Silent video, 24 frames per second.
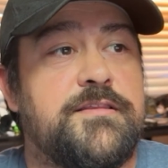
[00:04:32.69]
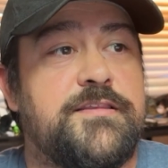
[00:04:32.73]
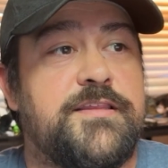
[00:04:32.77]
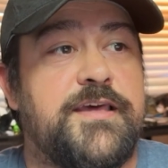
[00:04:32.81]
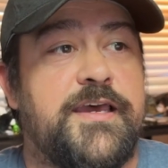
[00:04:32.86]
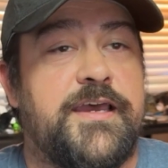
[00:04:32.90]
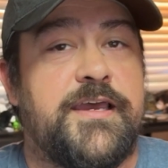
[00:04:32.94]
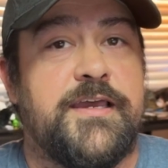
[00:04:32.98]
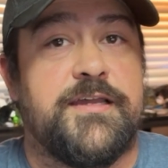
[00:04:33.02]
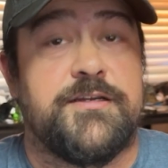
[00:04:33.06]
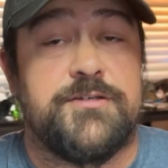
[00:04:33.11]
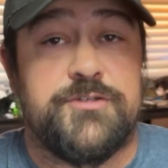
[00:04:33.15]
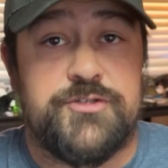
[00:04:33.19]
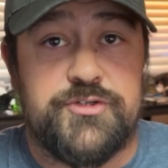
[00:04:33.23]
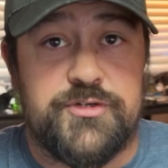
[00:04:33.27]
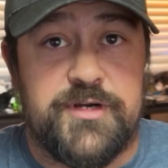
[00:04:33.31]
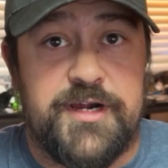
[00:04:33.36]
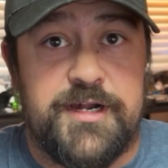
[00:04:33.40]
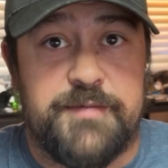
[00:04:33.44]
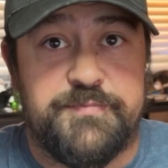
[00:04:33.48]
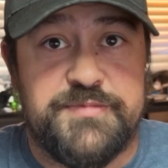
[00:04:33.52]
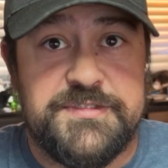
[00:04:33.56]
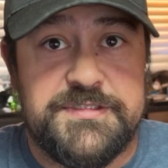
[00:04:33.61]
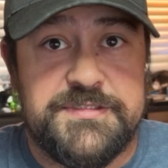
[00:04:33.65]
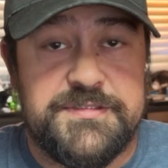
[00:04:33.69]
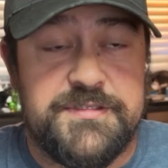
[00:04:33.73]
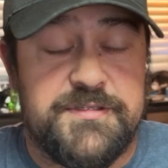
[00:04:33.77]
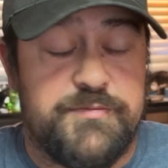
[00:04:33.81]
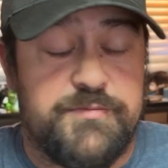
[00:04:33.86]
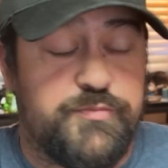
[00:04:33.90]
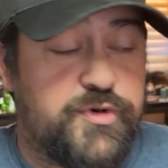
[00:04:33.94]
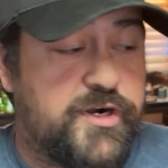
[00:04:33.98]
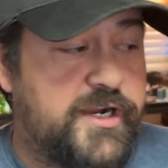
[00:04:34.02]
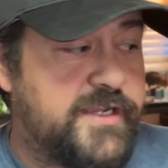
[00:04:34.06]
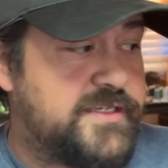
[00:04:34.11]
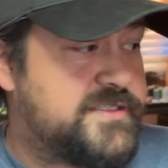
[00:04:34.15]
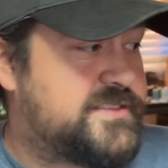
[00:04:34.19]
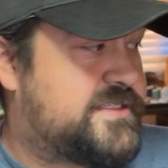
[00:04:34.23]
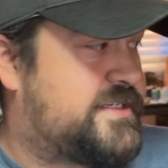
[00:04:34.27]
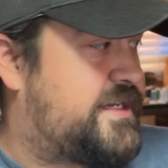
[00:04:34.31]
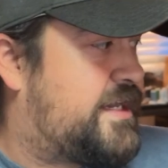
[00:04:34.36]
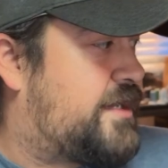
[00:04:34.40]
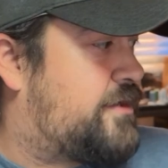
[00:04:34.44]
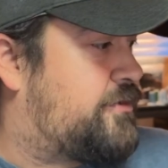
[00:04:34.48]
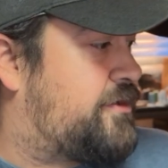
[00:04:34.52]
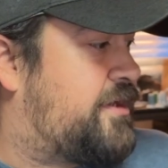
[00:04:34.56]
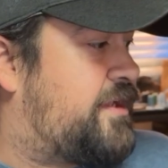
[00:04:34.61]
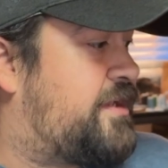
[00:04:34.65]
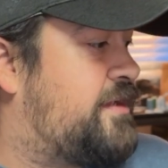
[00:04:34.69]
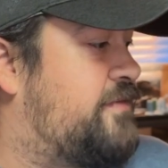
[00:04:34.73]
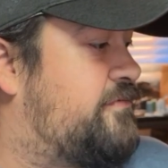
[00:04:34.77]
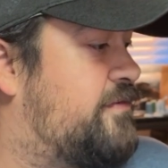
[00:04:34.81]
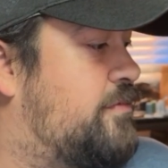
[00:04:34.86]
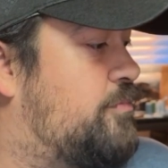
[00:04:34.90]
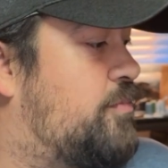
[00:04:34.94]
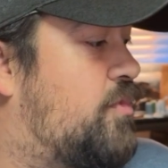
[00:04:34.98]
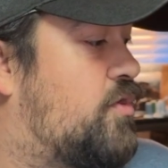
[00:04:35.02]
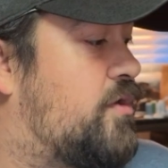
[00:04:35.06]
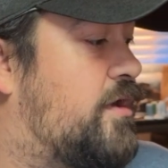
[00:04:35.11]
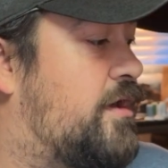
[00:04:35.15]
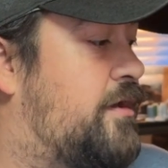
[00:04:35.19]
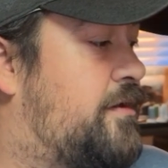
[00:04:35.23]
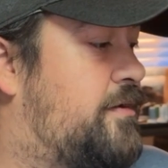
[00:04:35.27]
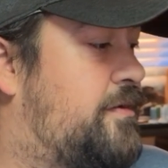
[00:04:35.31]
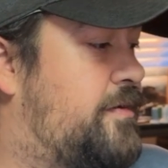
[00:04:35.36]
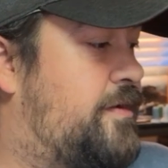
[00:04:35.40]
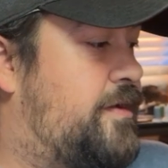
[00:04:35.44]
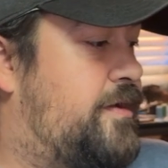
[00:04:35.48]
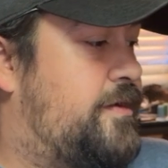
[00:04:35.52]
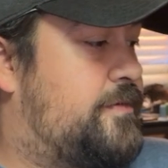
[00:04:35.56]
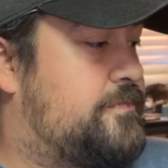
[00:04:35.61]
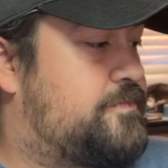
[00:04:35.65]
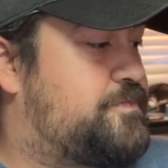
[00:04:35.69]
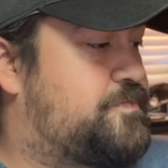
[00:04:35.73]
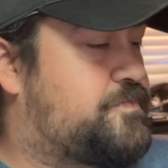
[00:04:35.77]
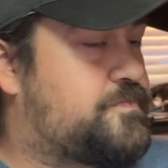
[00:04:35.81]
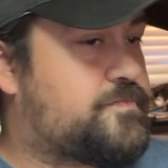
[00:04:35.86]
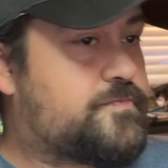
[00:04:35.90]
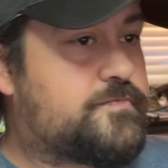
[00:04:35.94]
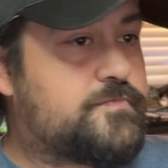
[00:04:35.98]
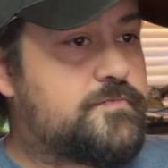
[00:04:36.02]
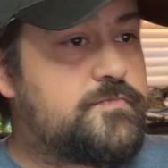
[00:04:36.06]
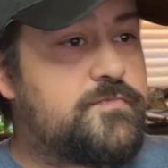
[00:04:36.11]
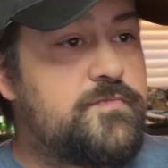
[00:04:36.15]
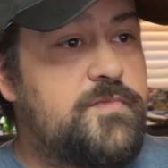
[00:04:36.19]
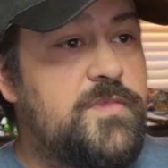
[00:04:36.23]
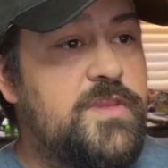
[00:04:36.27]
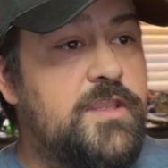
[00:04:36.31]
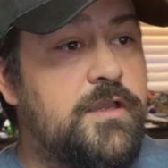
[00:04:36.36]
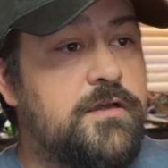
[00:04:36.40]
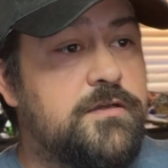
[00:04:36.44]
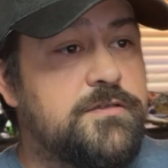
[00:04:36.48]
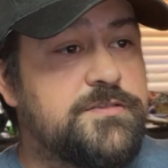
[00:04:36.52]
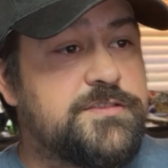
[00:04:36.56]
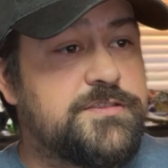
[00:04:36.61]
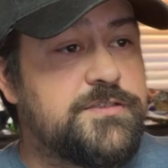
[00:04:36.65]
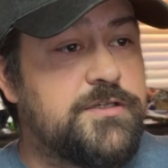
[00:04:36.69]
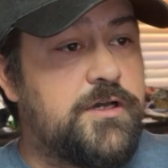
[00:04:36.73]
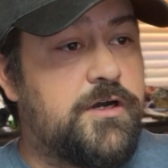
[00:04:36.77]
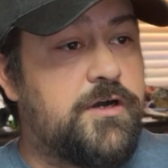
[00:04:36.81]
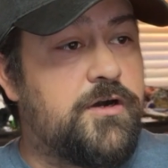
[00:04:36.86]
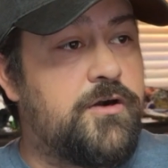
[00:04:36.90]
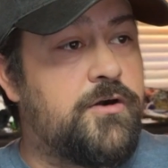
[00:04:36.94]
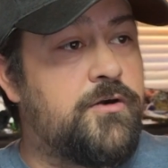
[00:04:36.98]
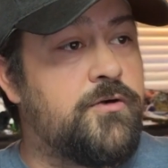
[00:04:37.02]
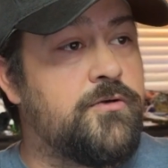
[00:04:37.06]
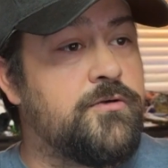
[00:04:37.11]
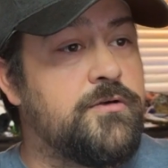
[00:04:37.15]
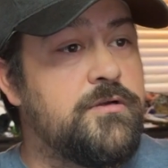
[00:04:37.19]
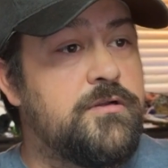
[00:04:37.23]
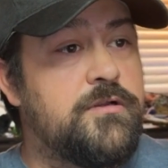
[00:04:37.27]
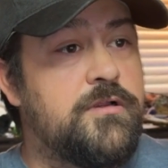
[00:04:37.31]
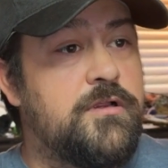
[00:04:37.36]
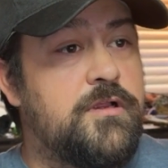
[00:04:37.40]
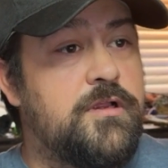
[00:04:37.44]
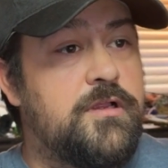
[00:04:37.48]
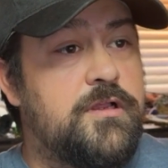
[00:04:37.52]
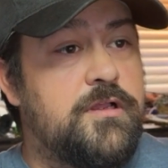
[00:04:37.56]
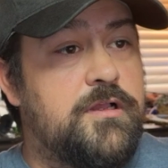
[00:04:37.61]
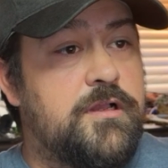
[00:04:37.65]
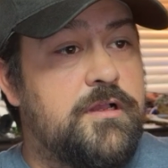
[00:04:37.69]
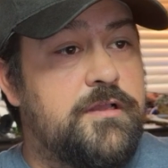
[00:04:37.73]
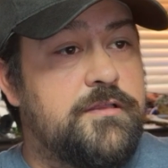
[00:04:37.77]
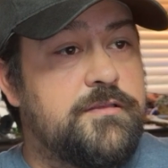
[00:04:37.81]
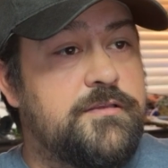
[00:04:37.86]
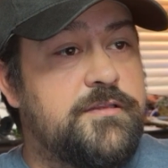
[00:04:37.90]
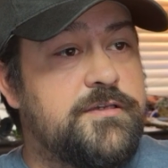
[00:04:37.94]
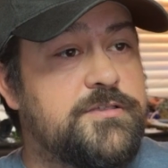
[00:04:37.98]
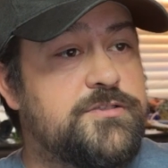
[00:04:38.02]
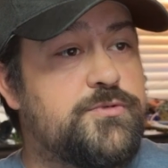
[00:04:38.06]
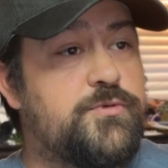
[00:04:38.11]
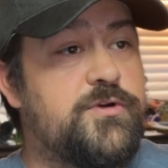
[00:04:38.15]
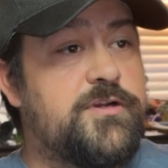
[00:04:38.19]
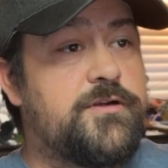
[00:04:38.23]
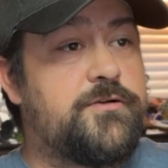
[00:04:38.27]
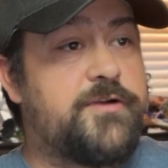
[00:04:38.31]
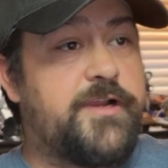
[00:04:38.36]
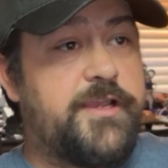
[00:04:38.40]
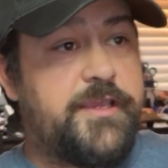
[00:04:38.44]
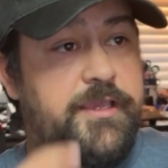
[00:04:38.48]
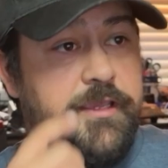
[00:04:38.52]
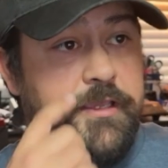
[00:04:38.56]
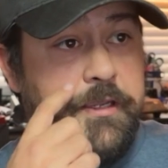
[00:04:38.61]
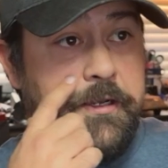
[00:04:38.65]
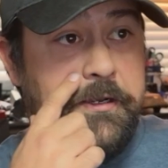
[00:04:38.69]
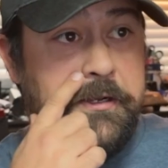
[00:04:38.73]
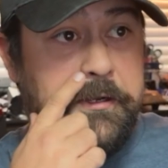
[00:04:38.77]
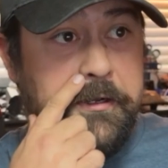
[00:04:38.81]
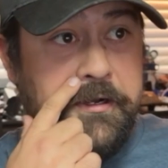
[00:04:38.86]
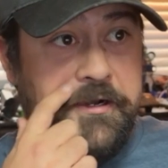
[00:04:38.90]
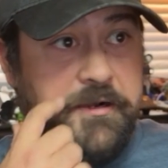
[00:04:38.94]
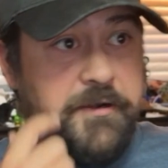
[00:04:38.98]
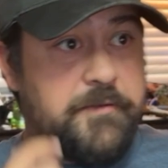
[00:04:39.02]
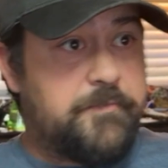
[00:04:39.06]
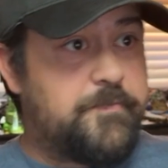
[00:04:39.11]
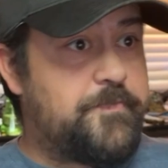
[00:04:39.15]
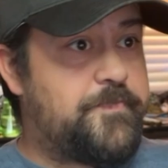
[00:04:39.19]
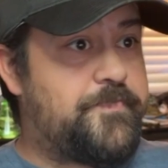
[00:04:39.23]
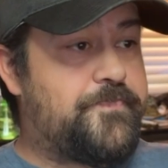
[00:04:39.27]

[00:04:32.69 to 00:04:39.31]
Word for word: that drops the price down even more. So this one right here,